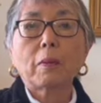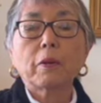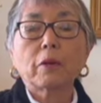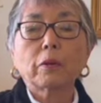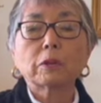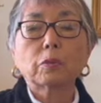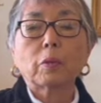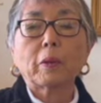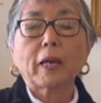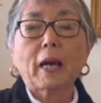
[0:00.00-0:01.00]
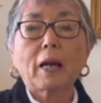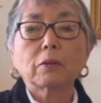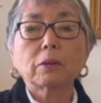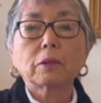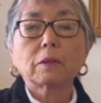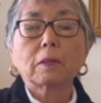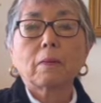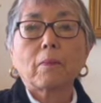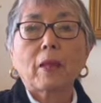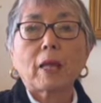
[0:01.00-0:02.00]
parents would be out
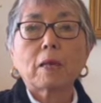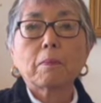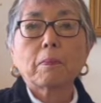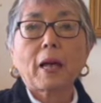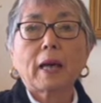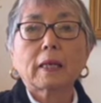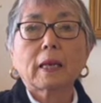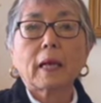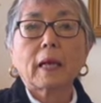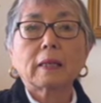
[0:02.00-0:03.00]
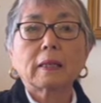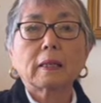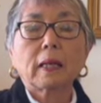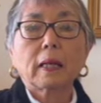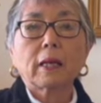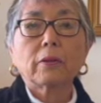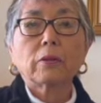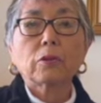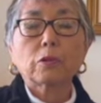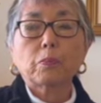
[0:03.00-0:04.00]
in back, and in
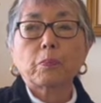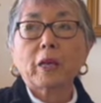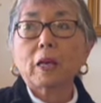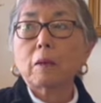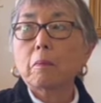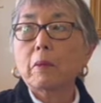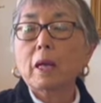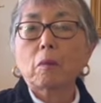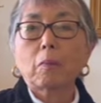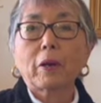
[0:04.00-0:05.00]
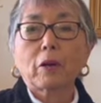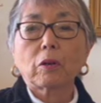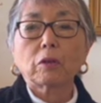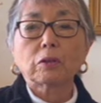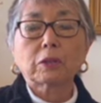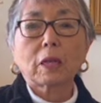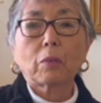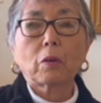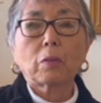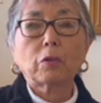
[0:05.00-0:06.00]
those big metal barrels, they
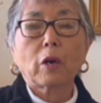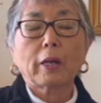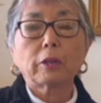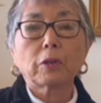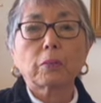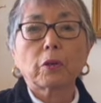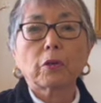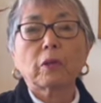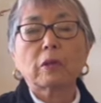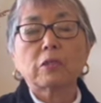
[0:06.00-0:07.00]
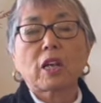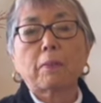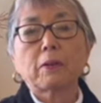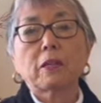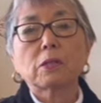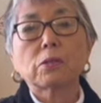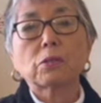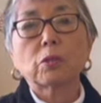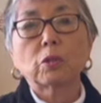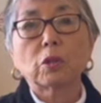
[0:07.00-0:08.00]
were trying to burn the Japanese
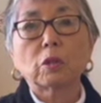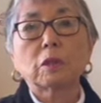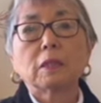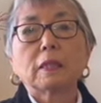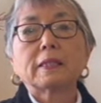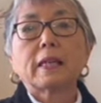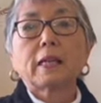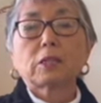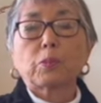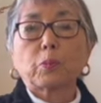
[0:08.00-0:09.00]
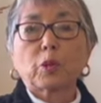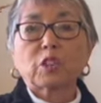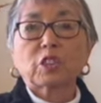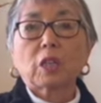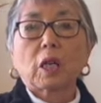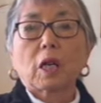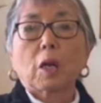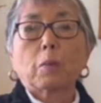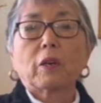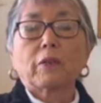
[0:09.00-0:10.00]
school textbooks.
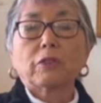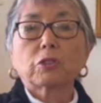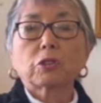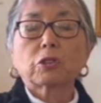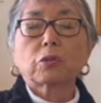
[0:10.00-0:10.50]
But if you just